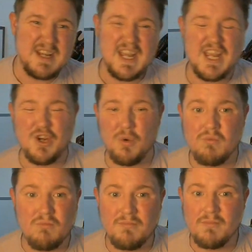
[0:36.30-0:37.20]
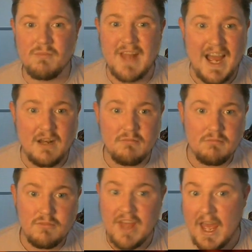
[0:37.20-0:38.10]
9,
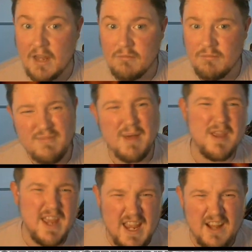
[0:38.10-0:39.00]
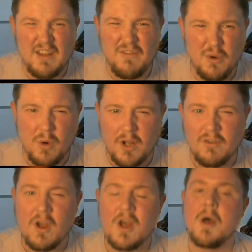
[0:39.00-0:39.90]
10, maybe 8 if you
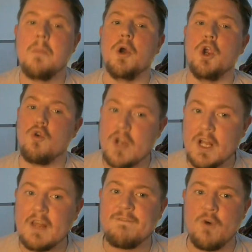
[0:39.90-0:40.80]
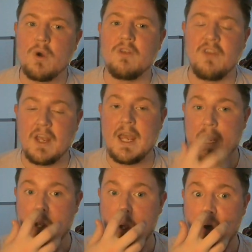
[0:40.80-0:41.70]
want. But you're really focusing
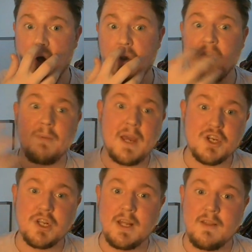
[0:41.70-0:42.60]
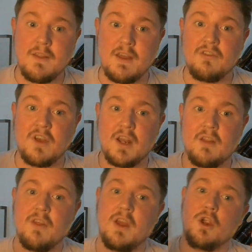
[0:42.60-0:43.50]
in on, especially in this kind
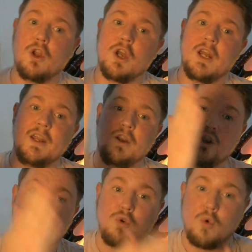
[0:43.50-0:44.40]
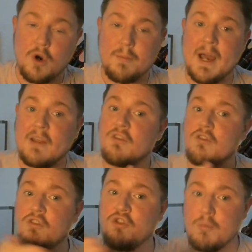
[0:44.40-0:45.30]
of thing, you're looking at your quarterbacks because
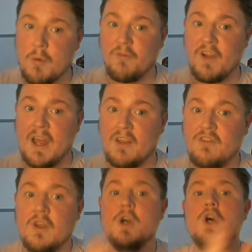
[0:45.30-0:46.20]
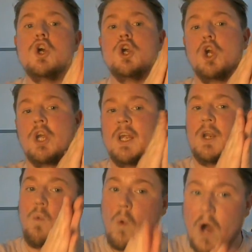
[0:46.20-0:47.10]
it's super flex. You're looking
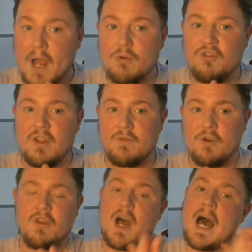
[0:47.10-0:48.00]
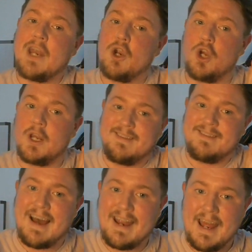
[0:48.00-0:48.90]
at wide receivers and you're looking at
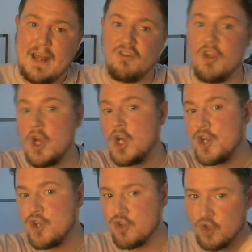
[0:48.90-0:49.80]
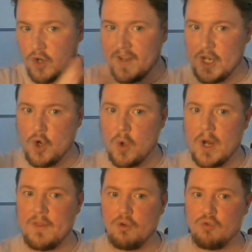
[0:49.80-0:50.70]
tight ends. You're sort of
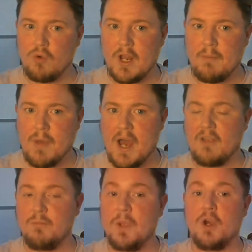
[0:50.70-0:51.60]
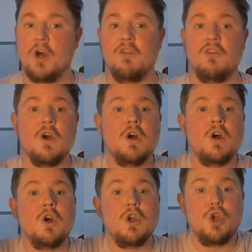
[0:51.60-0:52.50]
ignoring those running backs because
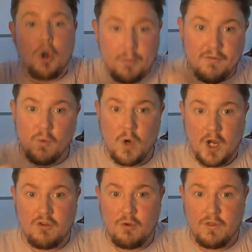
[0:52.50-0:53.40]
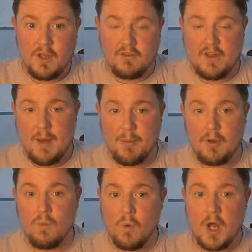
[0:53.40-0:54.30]
you're hoping for one of two things to happen.
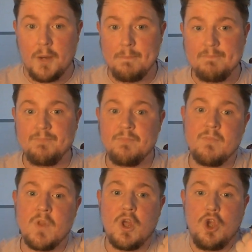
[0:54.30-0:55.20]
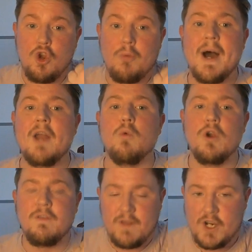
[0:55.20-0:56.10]
One, you don't mind where
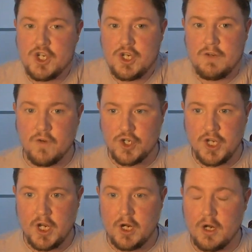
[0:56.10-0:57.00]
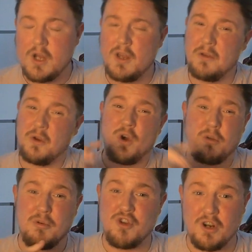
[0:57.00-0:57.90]
you finish in your first year, called a
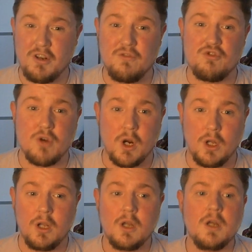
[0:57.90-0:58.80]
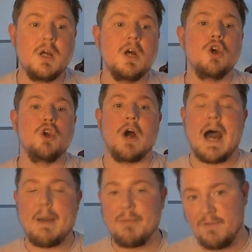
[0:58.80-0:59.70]
productive struggle. You're
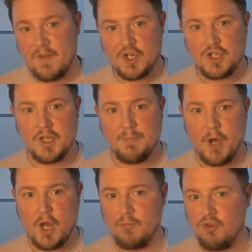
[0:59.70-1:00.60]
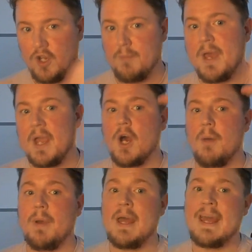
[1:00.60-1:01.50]
happy to finish near the bottom so you can pick
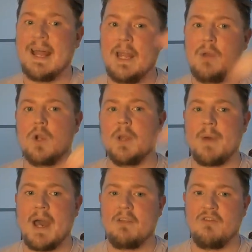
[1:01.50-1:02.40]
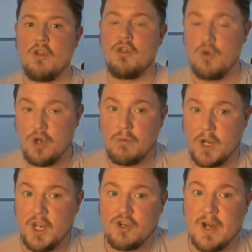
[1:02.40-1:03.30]
up elite running backs through your
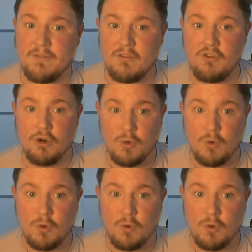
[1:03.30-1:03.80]
rookie drafts as you go